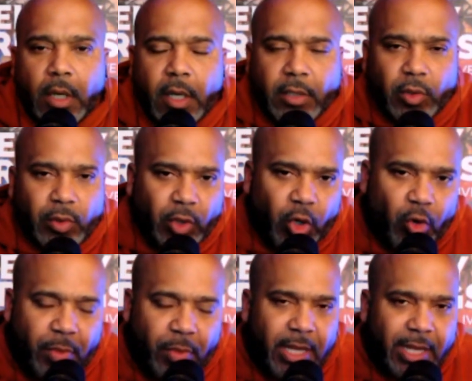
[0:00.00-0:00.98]
It's always going
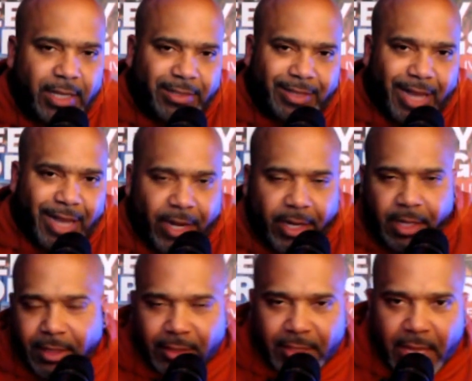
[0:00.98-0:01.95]
to be his side and
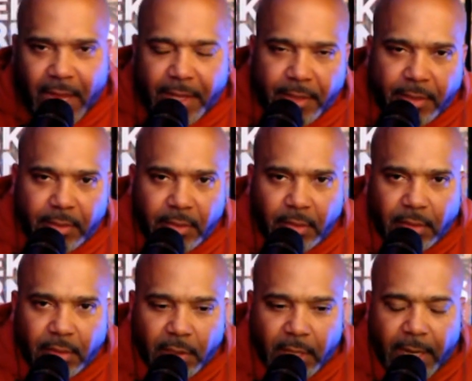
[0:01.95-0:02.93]
her side,
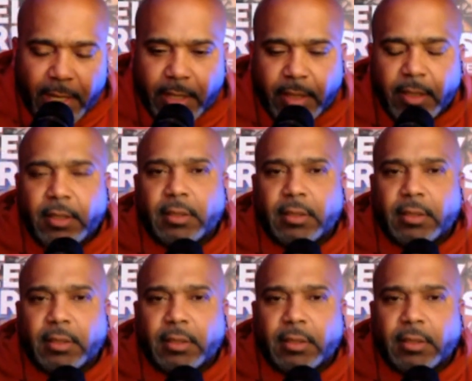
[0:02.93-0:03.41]
okay?